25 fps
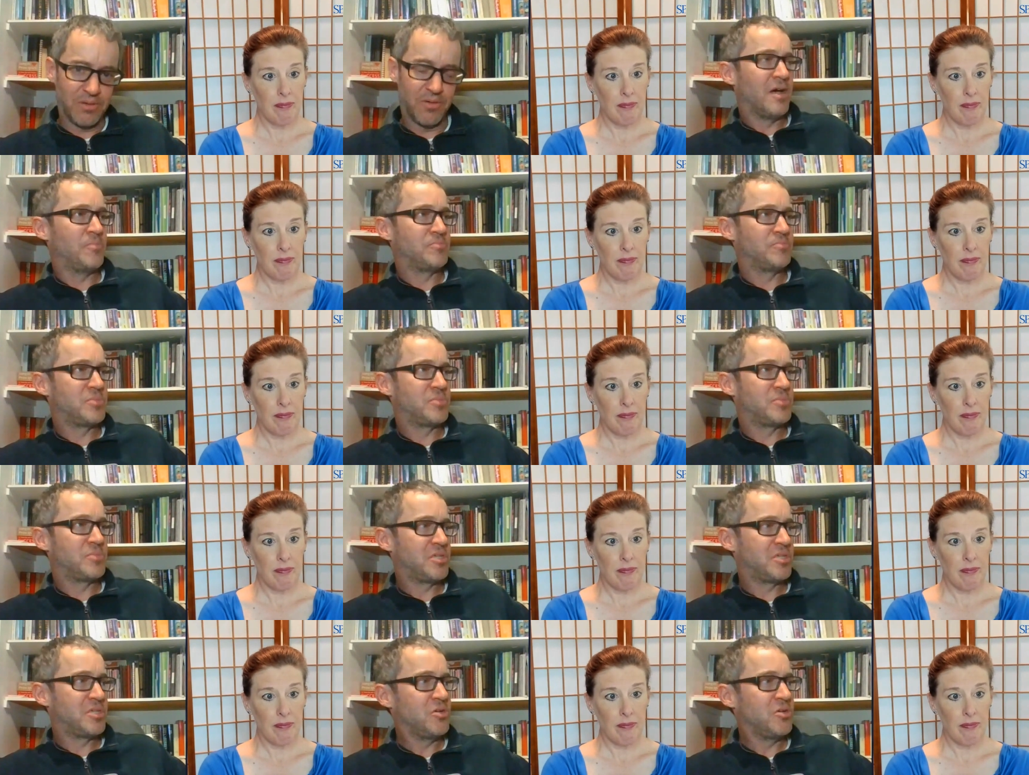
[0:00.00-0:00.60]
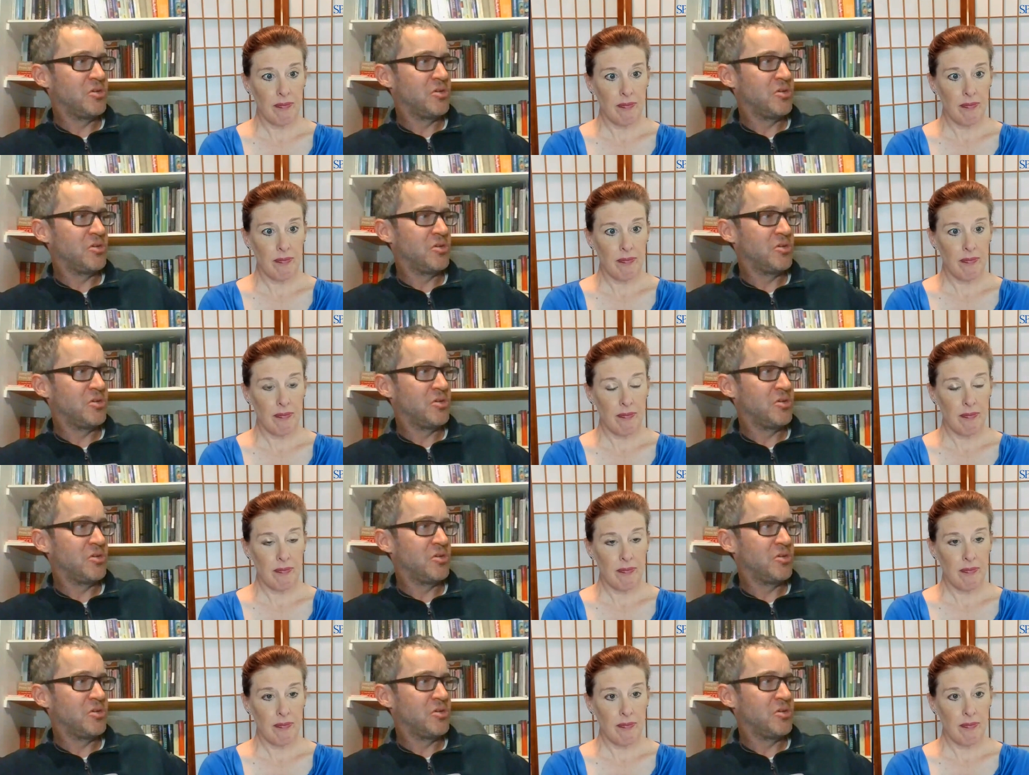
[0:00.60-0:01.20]
Speaker 1: right?
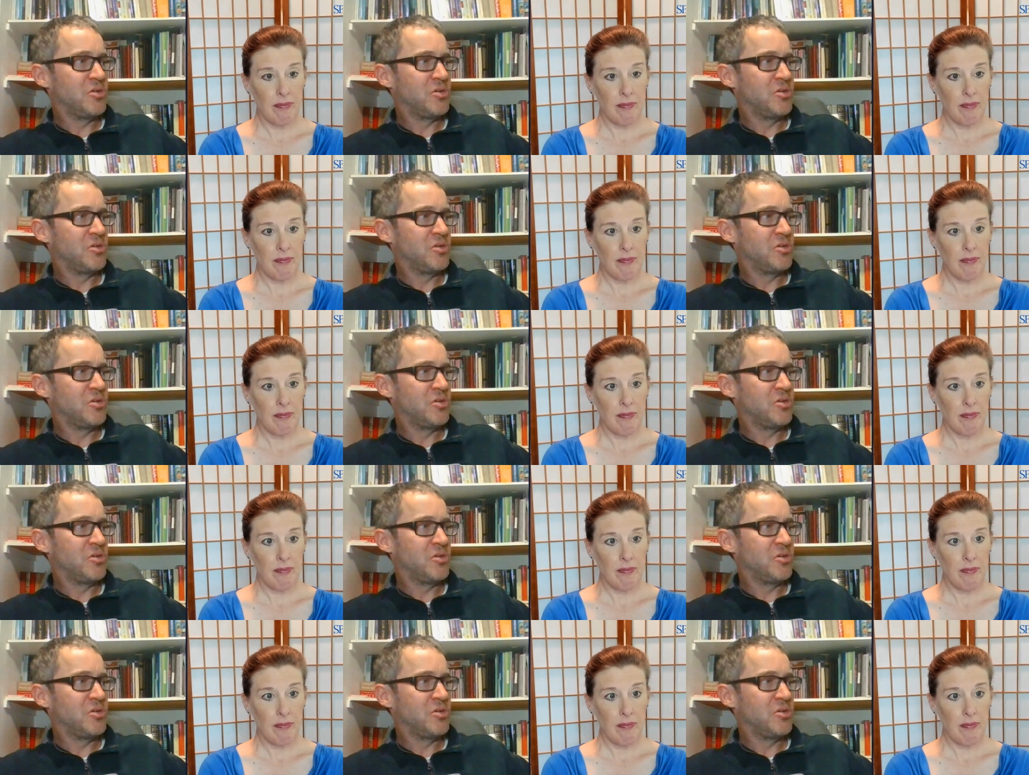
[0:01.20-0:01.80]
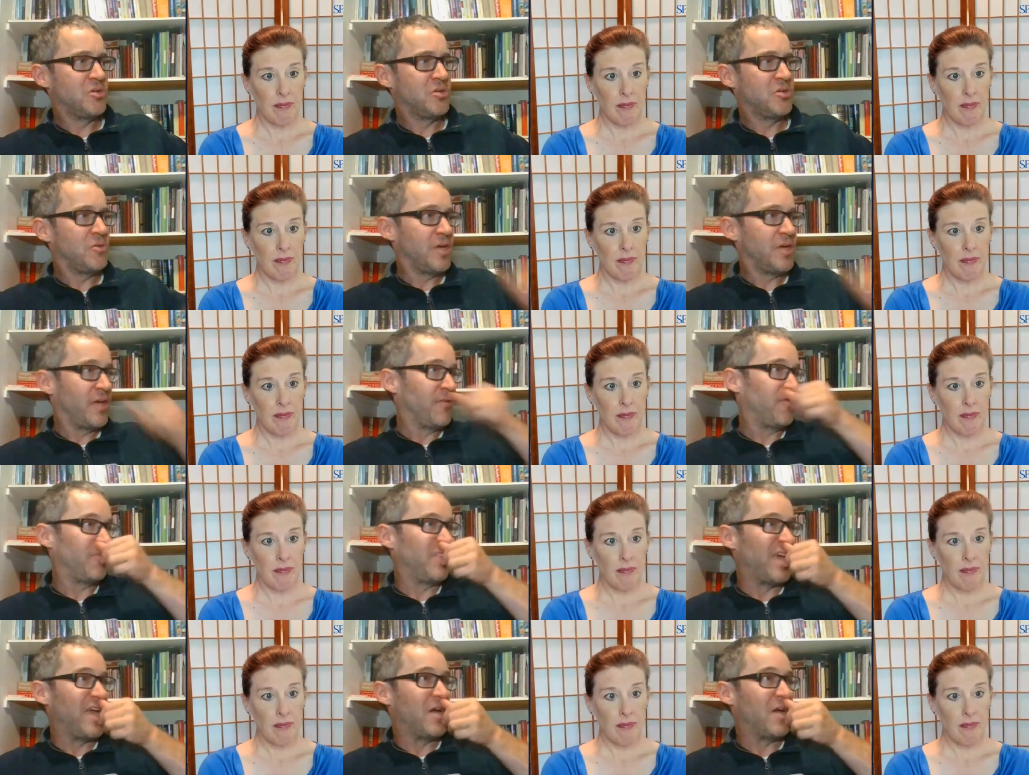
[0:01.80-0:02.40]
Two, if
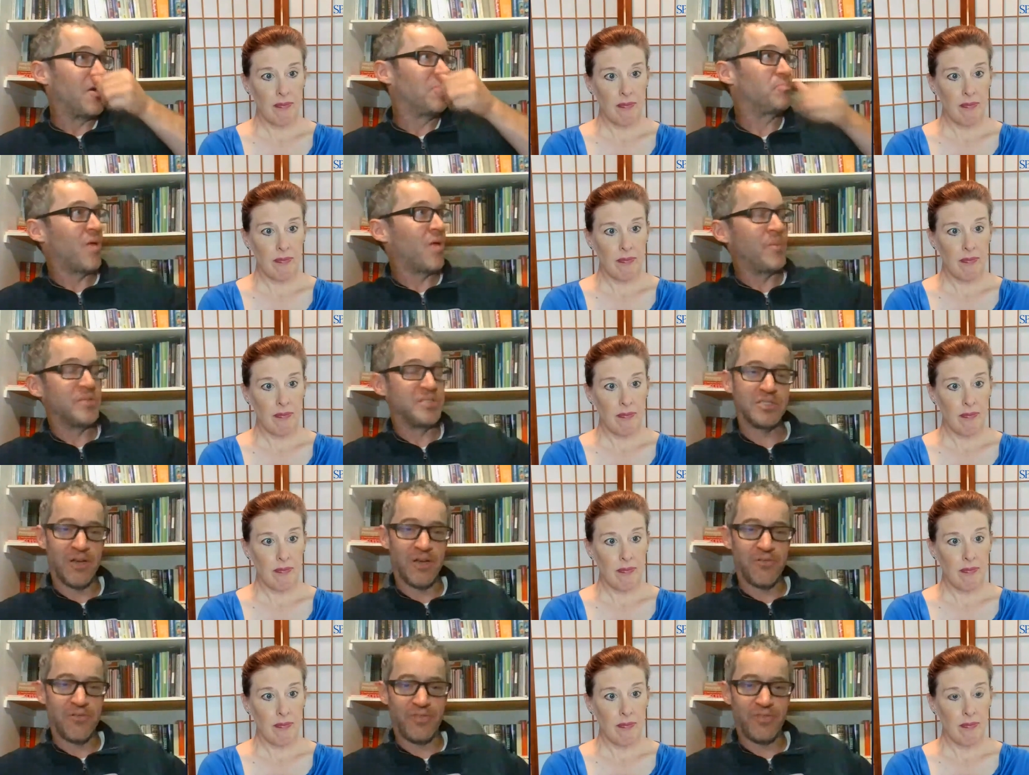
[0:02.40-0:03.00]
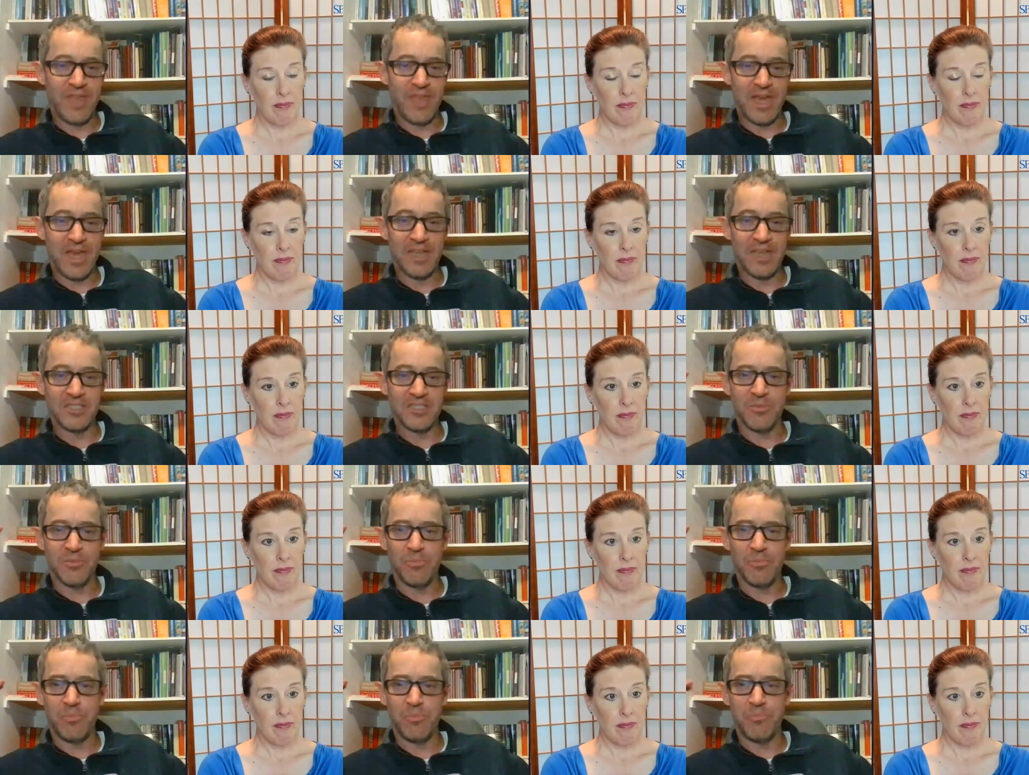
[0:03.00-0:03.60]
they are promising
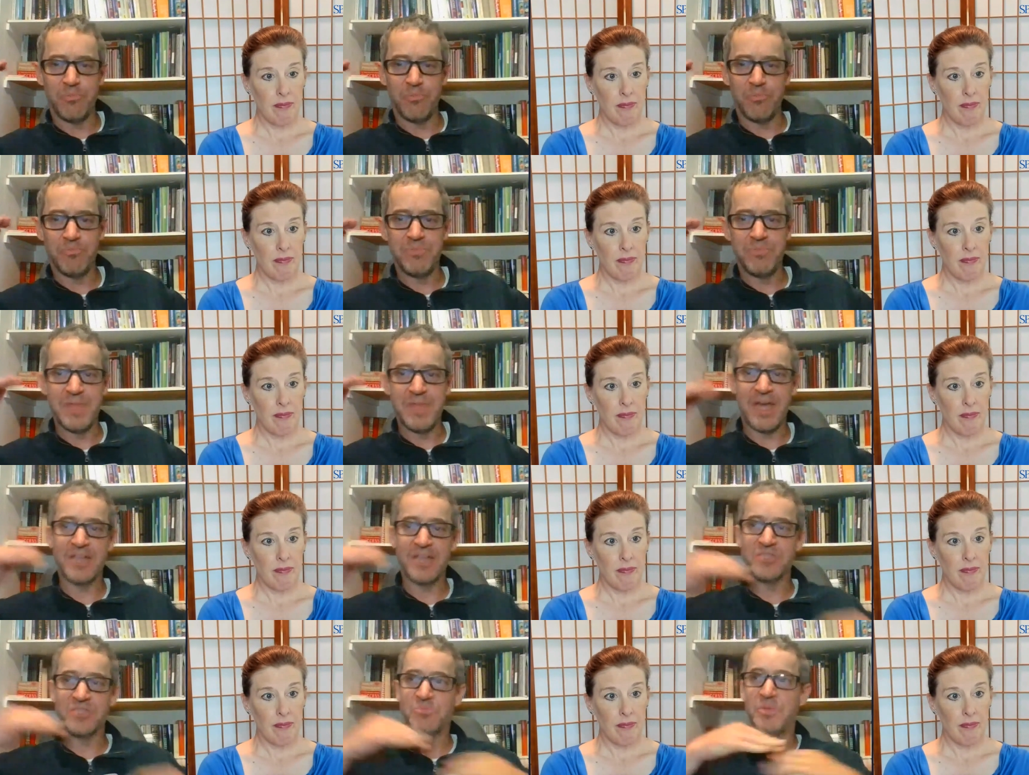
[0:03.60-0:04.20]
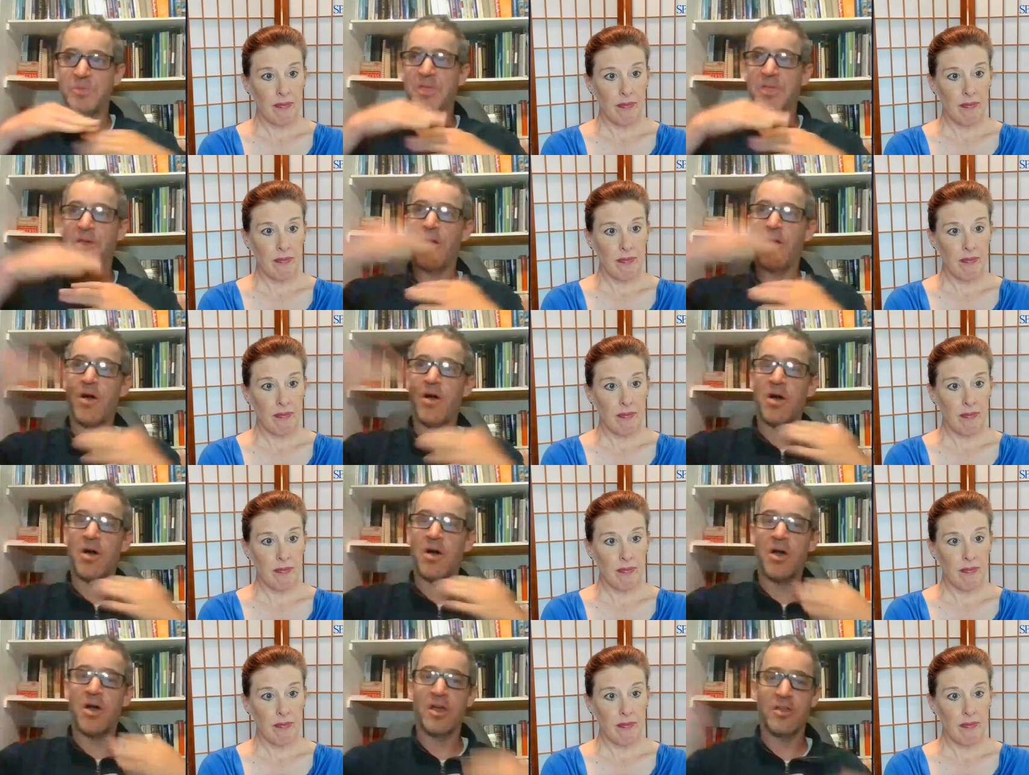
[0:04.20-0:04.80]
stuff that is
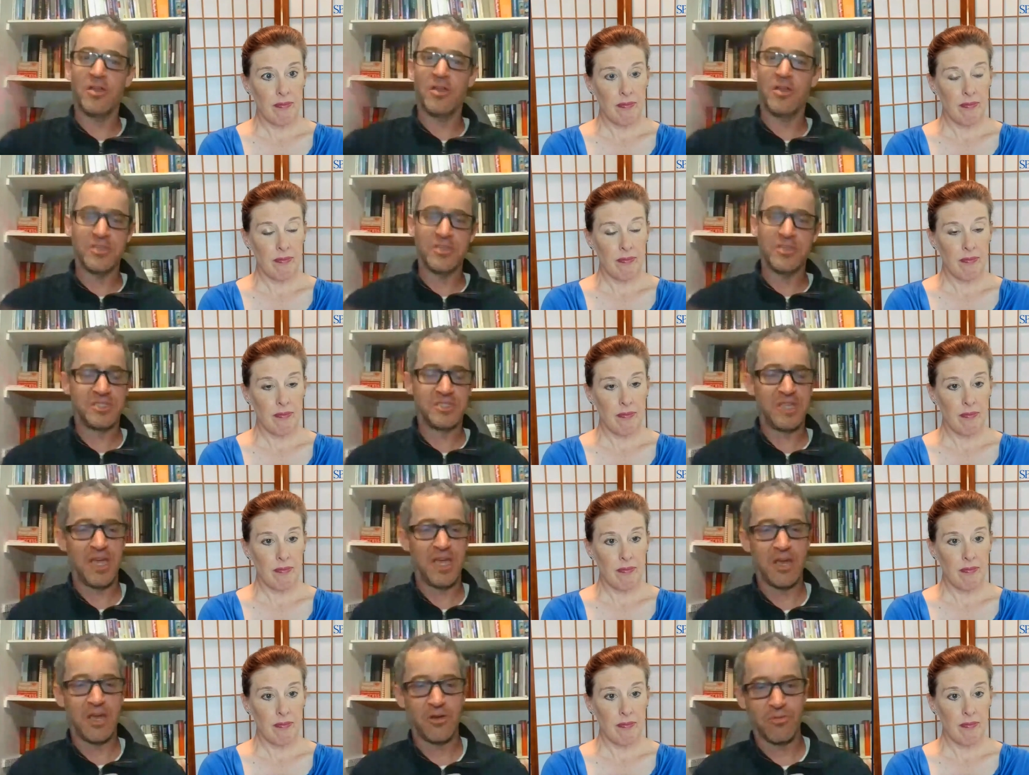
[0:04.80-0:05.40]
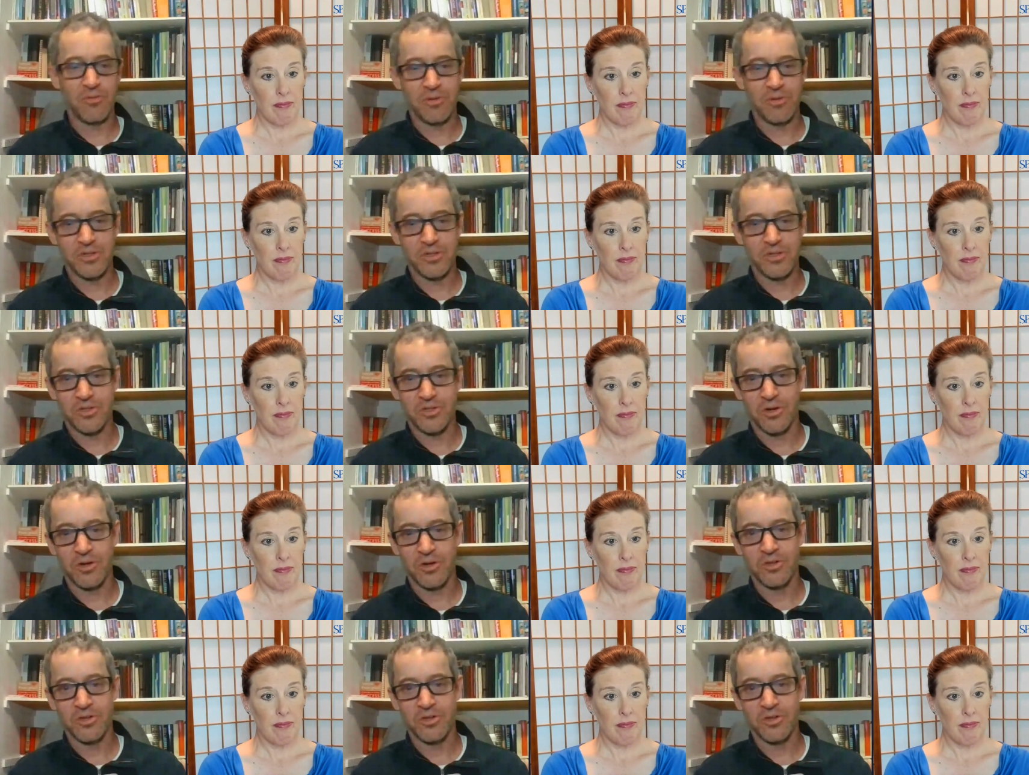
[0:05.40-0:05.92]
beyond the standard